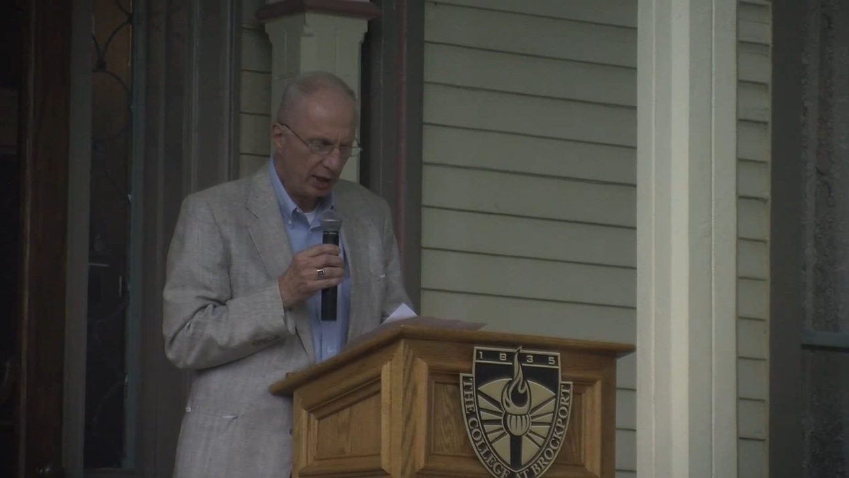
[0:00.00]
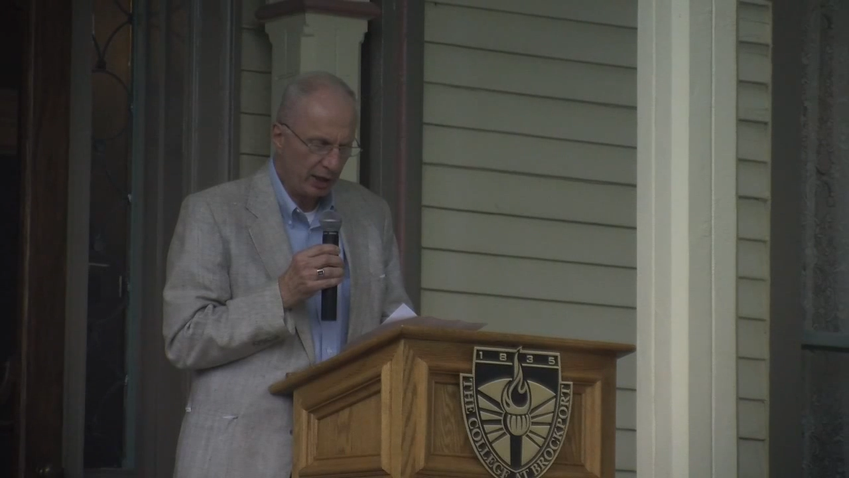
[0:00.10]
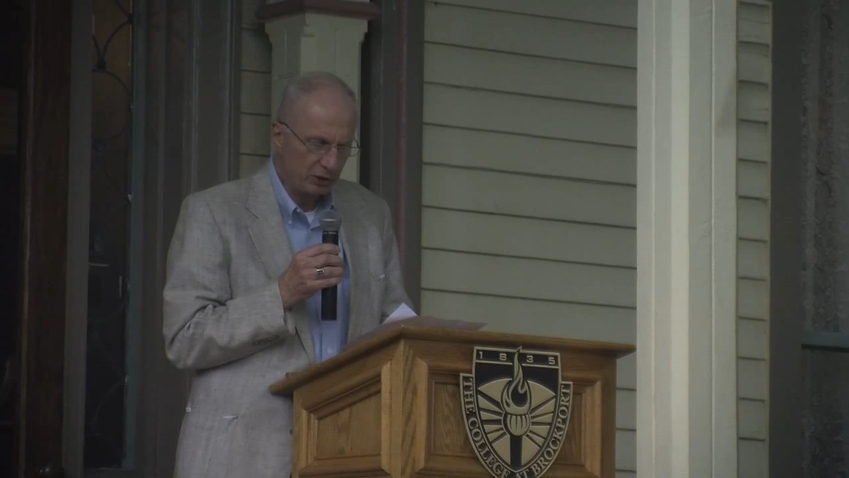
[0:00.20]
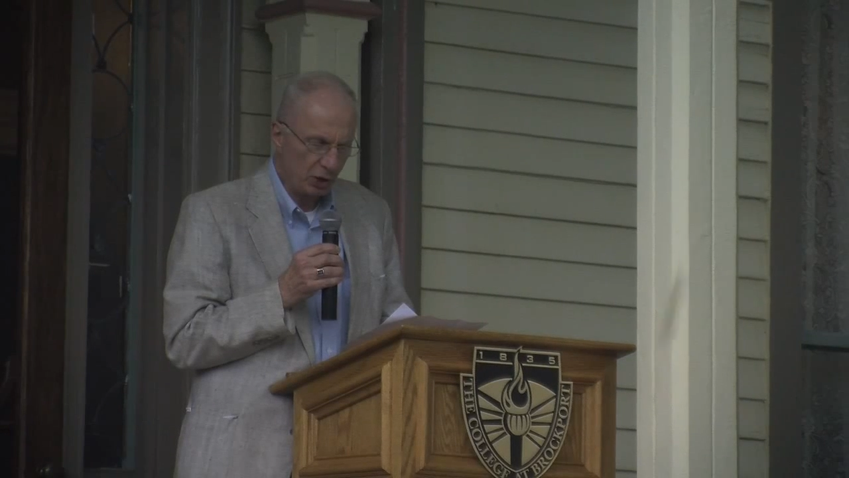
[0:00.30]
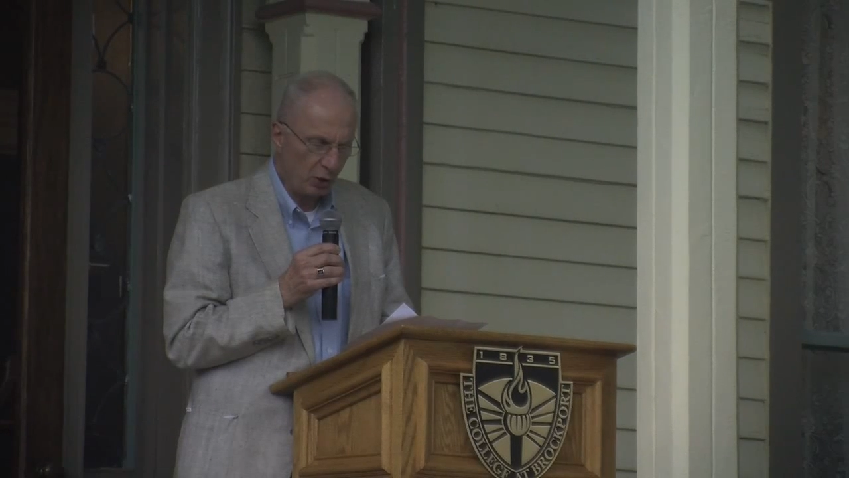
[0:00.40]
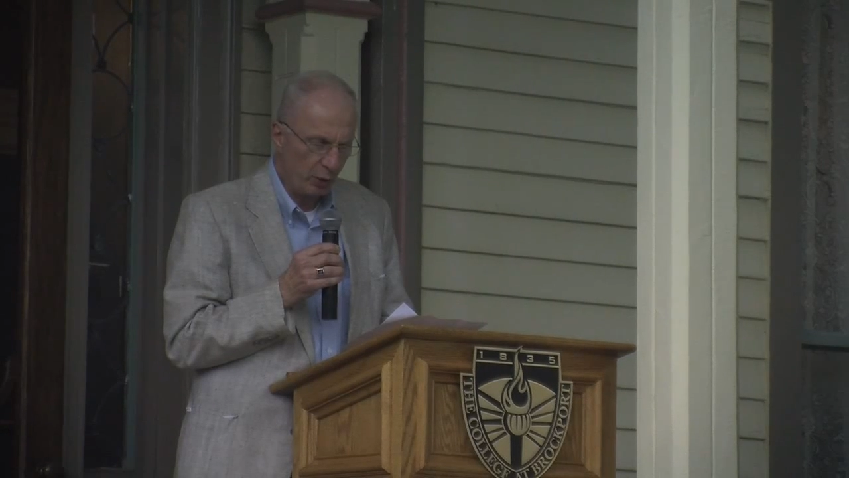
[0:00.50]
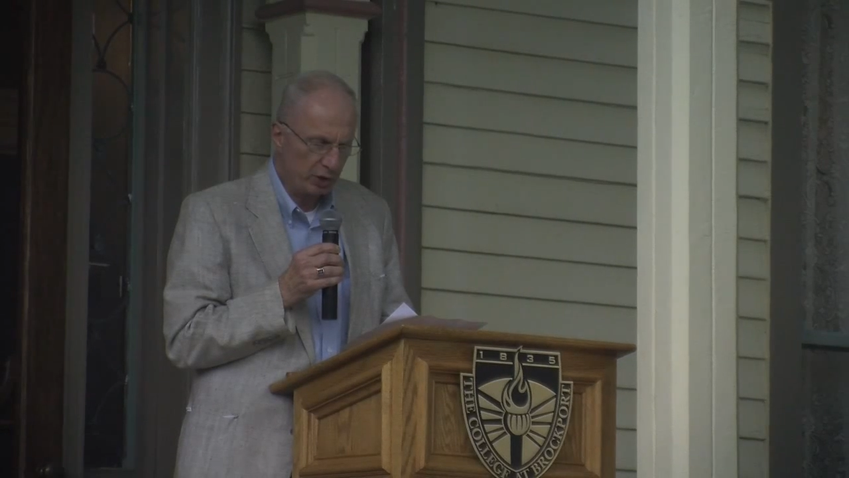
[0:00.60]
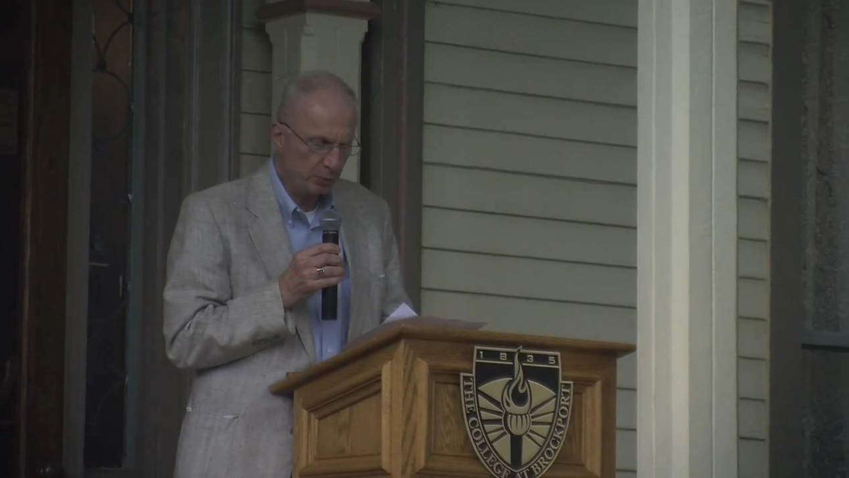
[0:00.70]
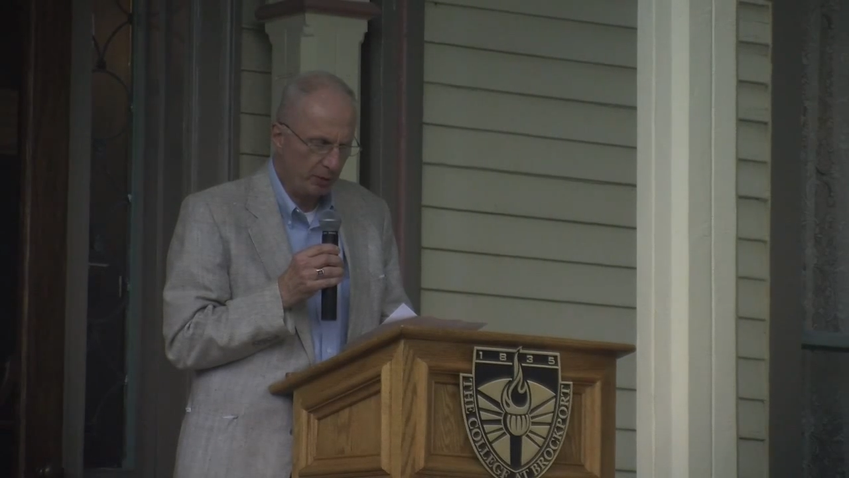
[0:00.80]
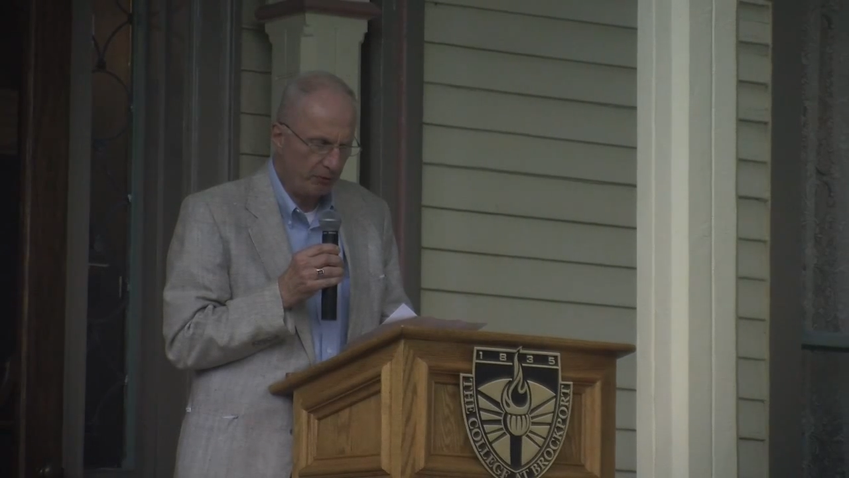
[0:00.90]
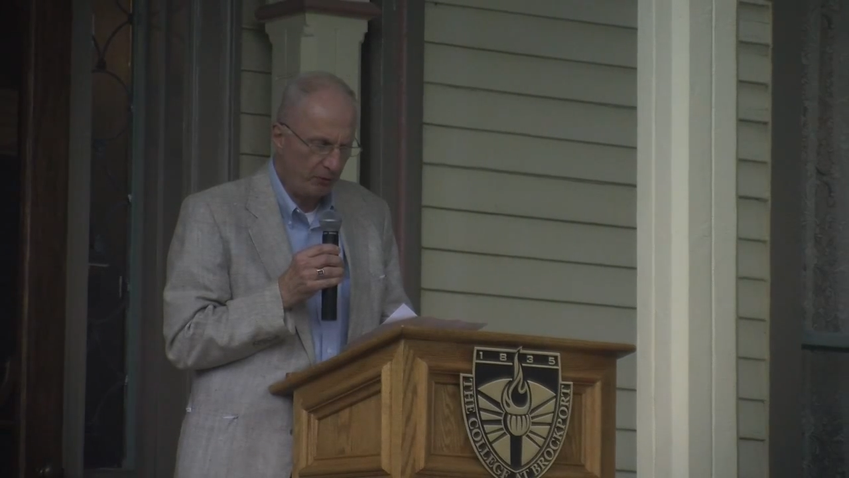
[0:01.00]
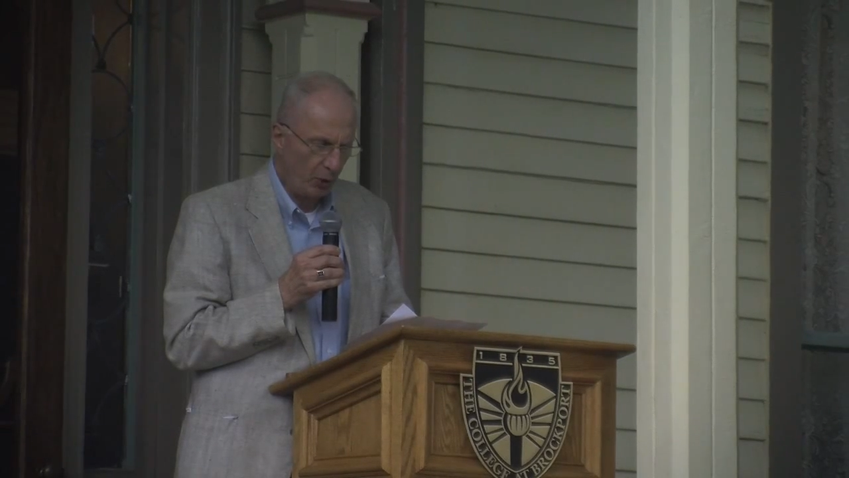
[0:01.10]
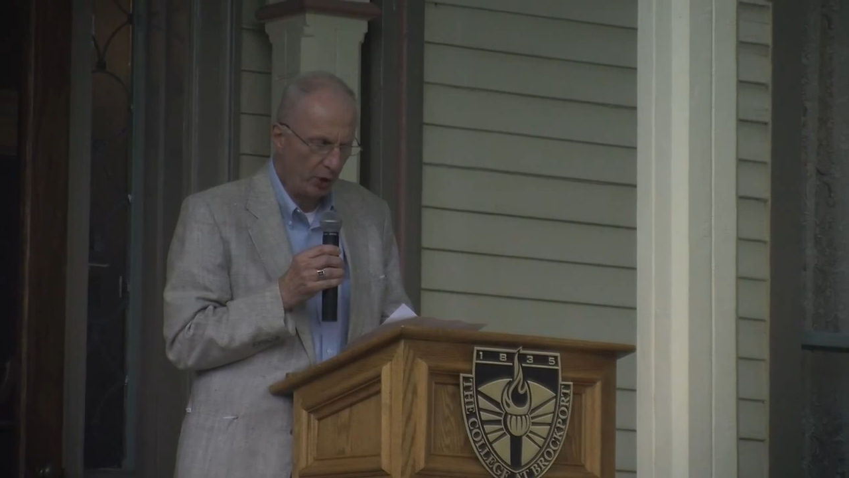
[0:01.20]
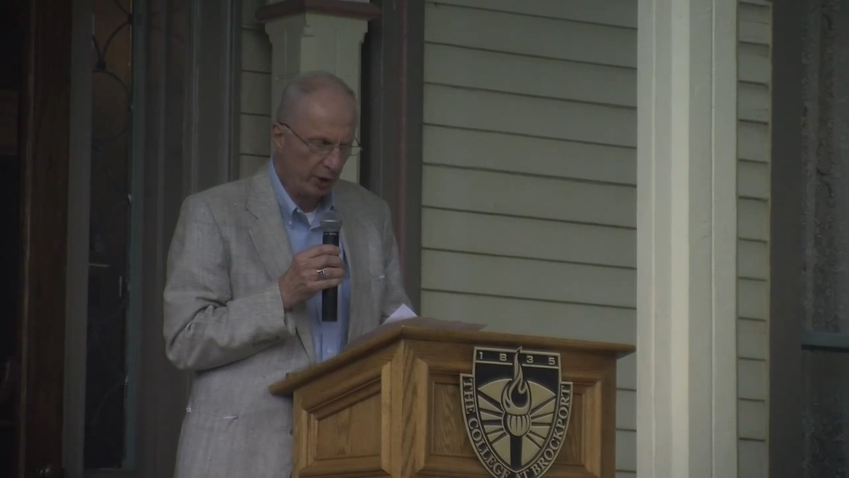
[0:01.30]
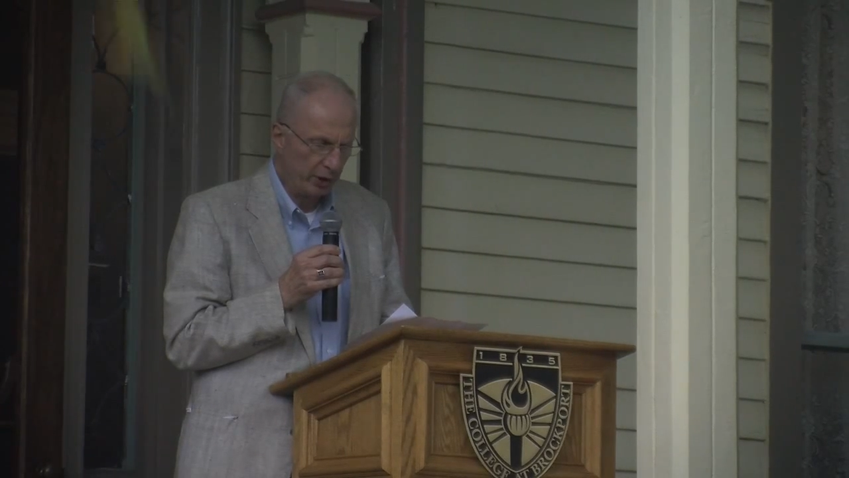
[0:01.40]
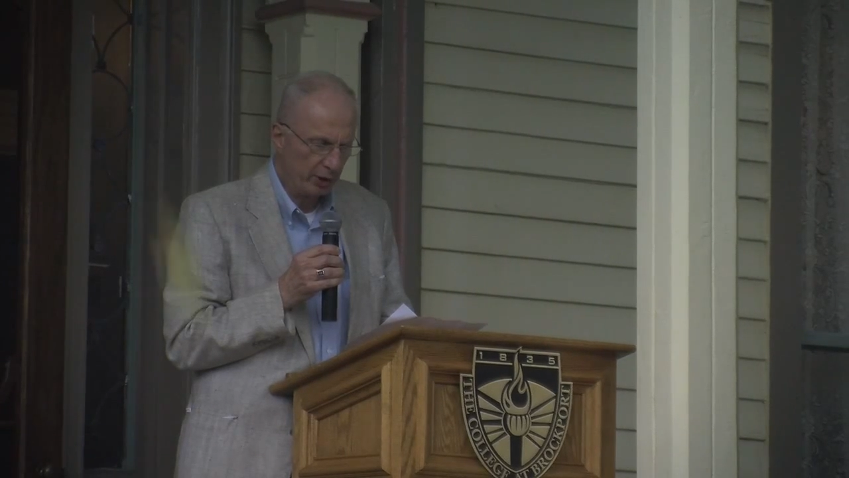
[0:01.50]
as always before,